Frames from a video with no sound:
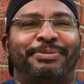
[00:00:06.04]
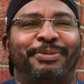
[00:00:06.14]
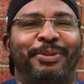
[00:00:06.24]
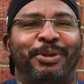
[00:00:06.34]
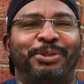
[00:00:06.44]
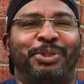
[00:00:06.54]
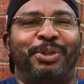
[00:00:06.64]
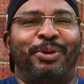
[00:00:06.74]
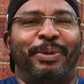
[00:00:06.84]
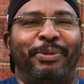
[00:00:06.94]
For those who
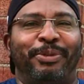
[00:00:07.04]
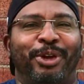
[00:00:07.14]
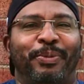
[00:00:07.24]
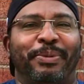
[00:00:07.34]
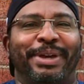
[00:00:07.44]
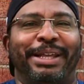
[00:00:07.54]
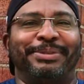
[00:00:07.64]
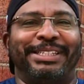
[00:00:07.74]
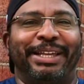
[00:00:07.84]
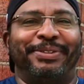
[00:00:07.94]
don't know me, my name
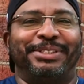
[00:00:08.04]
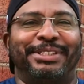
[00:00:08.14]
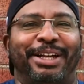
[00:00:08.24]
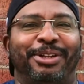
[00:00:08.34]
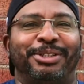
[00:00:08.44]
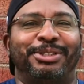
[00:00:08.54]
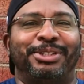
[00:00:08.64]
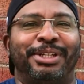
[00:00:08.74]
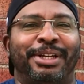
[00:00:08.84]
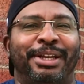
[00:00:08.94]
is David Sellers.
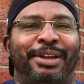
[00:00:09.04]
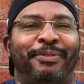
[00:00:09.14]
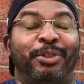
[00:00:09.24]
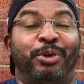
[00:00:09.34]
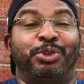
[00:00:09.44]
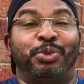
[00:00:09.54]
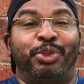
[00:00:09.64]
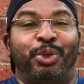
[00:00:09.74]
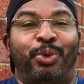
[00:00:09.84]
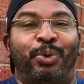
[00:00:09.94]
For those who
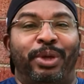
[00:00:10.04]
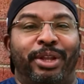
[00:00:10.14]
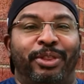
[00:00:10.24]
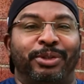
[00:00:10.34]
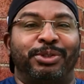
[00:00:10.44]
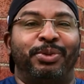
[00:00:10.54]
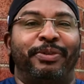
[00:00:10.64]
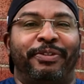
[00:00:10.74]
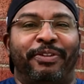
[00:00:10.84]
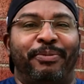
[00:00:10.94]
do, and those who
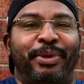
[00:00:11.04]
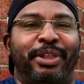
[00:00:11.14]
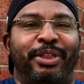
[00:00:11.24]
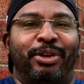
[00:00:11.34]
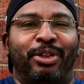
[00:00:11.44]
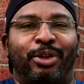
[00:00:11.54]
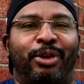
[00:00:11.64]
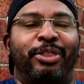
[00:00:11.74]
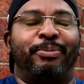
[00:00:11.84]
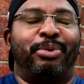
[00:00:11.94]
have given me
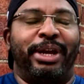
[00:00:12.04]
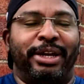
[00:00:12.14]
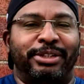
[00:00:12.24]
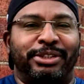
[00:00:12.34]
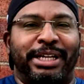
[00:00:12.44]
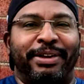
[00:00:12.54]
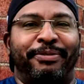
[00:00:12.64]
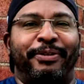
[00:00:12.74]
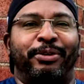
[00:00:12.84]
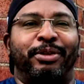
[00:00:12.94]
all the prayers, I have
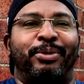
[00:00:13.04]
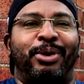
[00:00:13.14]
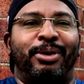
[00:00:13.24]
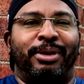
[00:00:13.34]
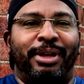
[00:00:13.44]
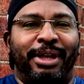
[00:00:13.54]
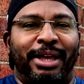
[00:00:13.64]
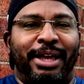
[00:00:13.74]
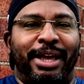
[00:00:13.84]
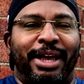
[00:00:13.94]
felt them all.
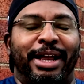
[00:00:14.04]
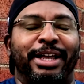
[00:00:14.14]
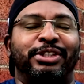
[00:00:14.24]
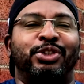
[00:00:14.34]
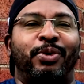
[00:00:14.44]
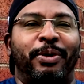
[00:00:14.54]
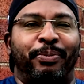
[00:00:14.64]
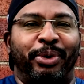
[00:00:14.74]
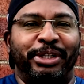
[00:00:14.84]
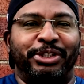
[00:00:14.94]
I am so
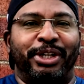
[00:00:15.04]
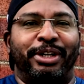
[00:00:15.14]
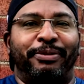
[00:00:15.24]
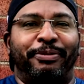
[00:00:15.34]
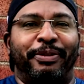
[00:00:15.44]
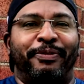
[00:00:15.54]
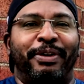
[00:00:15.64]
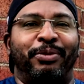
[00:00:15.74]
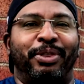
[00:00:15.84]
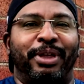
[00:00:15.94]
appreciative of
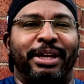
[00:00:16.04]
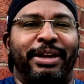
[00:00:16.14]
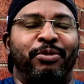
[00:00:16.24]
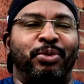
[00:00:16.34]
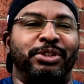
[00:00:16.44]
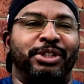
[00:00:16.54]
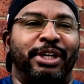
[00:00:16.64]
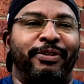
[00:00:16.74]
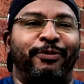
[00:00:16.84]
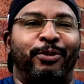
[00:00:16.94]
everything that everyone's
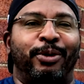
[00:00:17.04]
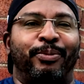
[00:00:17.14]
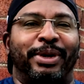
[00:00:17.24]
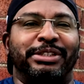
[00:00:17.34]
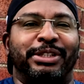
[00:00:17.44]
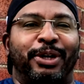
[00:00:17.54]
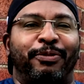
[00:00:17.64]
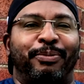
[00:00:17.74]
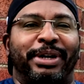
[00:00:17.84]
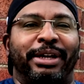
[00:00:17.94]
done for myself,
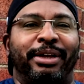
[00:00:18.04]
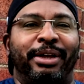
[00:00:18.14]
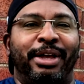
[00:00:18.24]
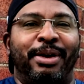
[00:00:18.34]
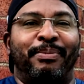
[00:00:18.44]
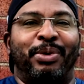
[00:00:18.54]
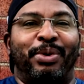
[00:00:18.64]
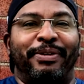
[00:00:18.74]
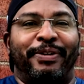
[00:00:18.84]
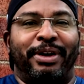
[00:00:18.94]
my
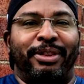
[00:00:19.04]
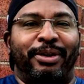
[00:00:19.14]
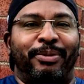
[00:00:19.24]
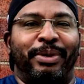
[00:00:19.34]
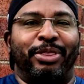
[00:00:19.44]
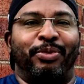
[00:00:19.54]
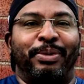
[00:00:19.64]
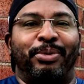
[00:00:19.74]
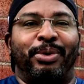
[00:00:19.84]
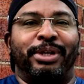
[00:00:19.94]
wife Heather, and my three
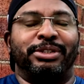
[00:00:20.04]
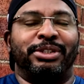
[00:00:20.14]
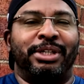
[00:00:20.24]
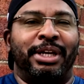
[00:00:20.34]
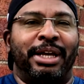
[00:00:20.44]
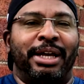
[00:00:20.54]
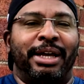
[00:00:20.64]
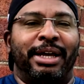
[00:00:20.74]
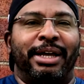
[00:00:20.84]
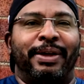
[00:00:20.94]
boys.
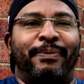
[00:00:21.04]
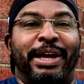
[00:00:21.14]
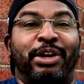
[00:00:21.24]
I